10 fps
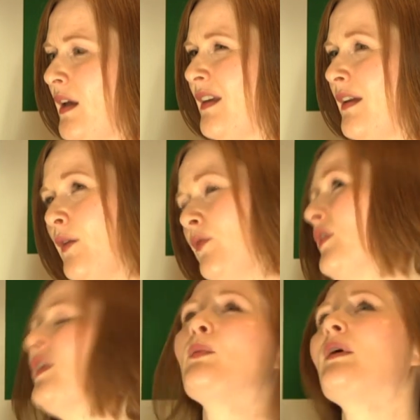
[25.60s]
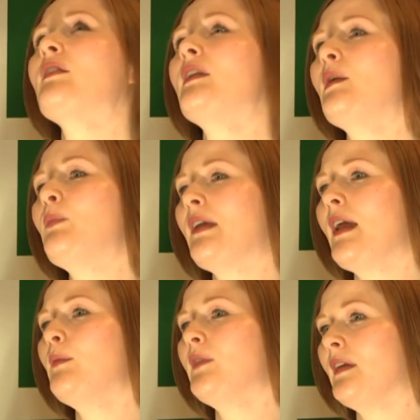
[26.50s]
Yeah, if you think about it, the Olympic
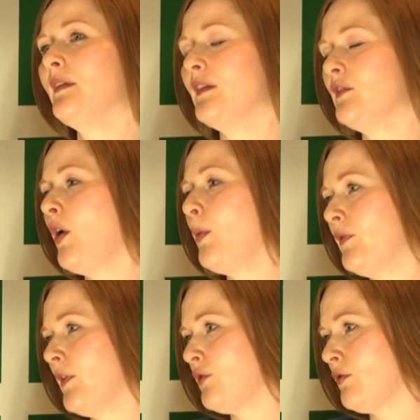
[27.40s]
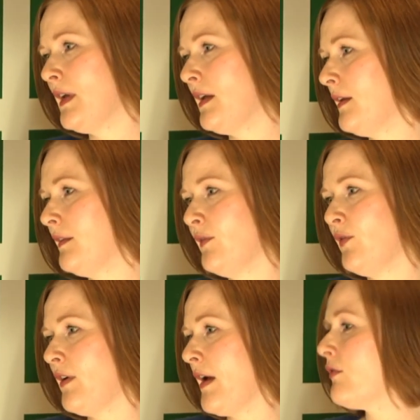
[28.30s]
Games is the top of the tree. It's
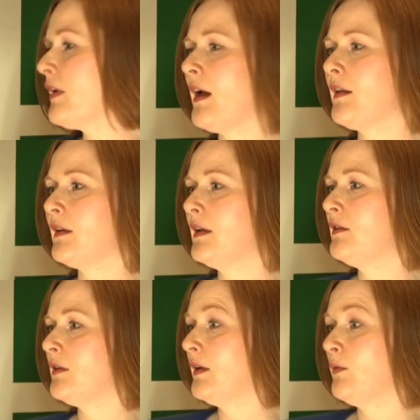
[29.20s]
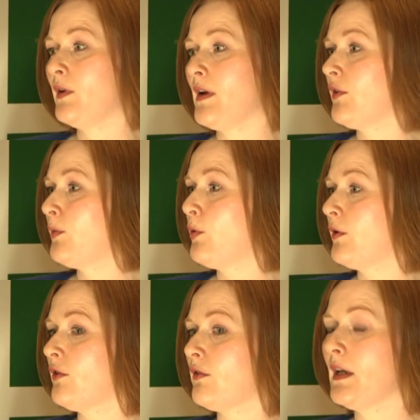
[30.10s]
for every athlete in whatever
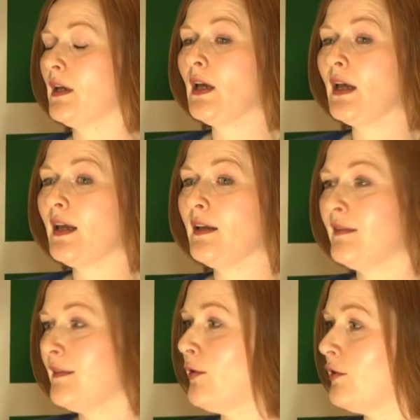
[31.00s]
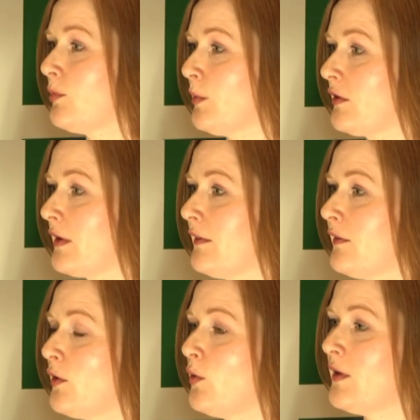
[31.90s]
sport you're in, it's the ultimate. And
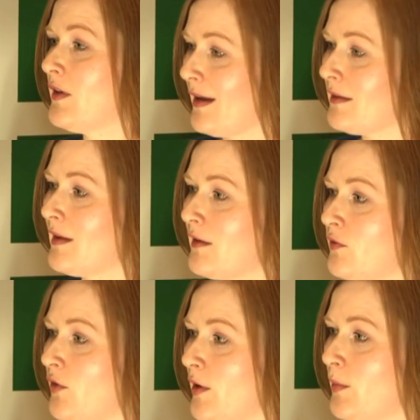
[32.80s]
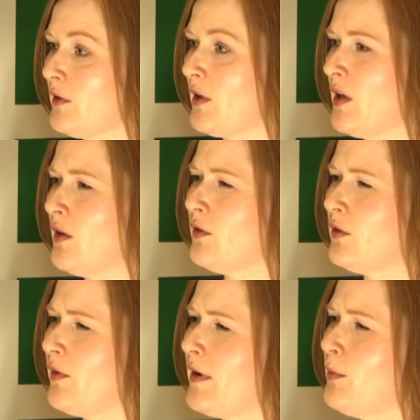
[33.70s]
so when you get to that environment,
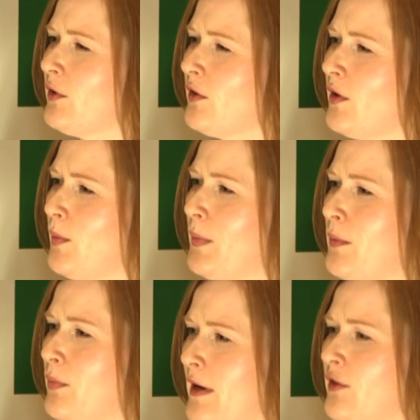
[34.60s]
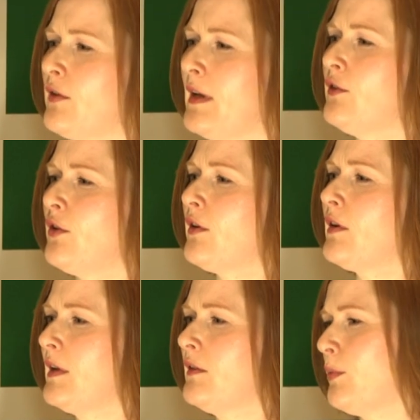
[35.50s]
there's very much a big pressure
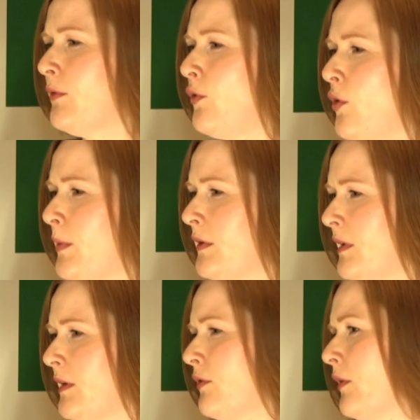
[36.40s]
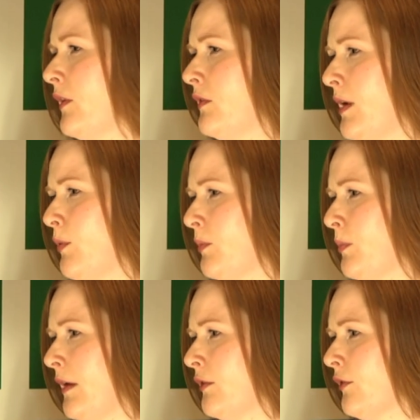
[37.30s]
internally to perform and deliver on the day when it
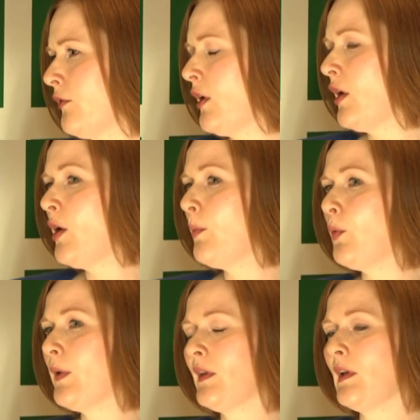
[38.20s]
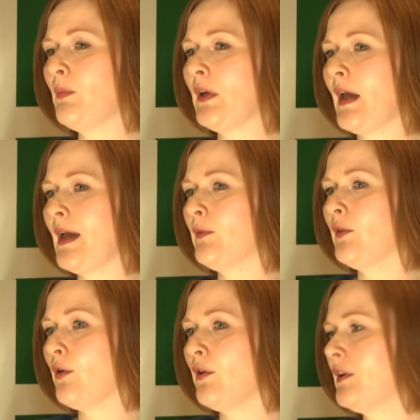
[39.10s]
matters. But with the Olympic Games,
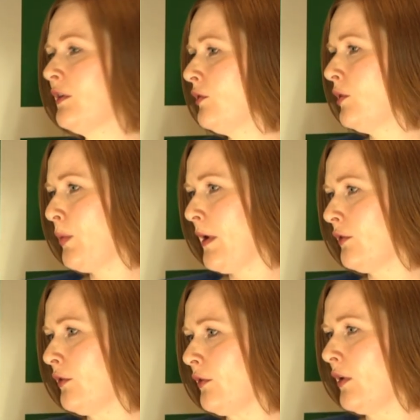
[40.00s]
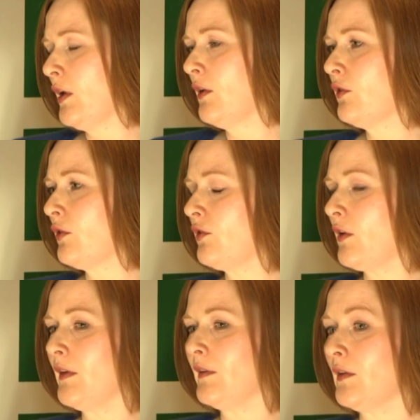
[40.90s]
there are additional pressures, such
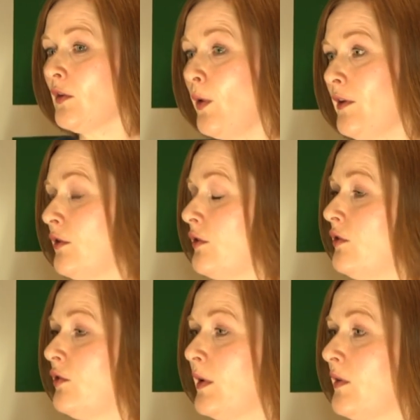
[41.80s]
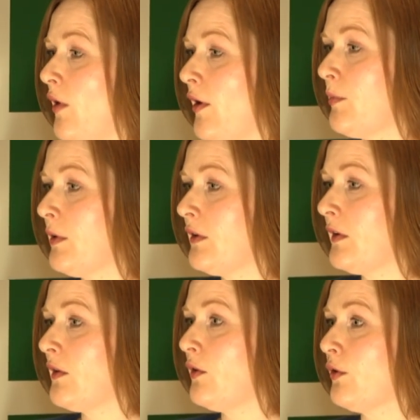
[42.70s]
as it's quite an unusual environment
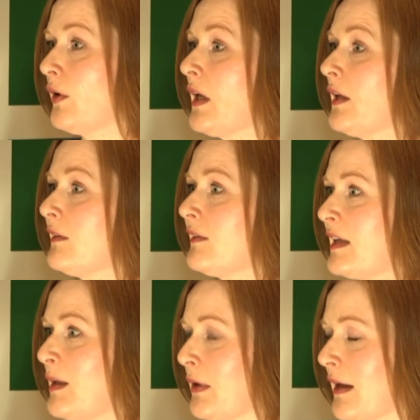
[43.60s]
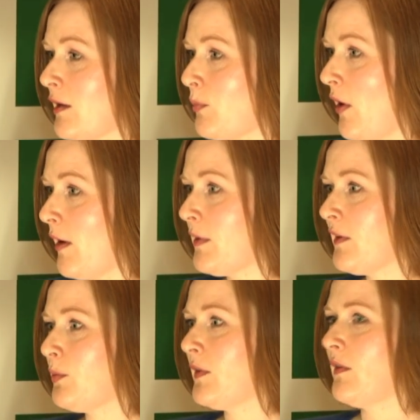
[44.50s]
in that you're sleeping in
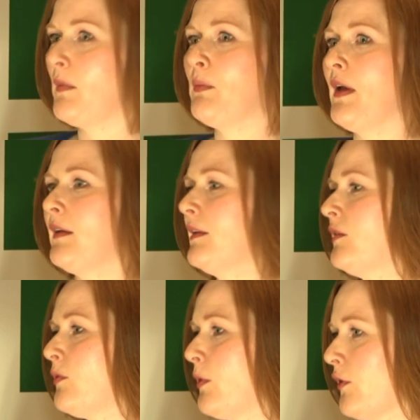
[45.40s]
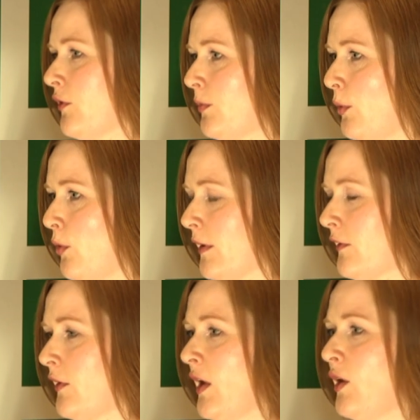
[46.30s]
apartments with maybe athletes from other sports.